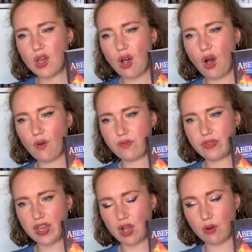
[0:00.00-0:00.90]
of
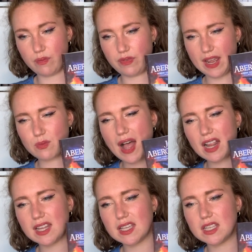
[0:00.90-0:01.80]
the conflict.
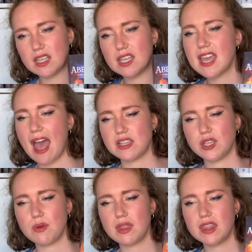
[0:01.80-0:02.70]
Well, yeah,
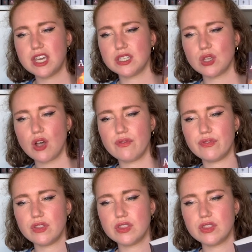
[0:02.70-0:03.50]
so there's still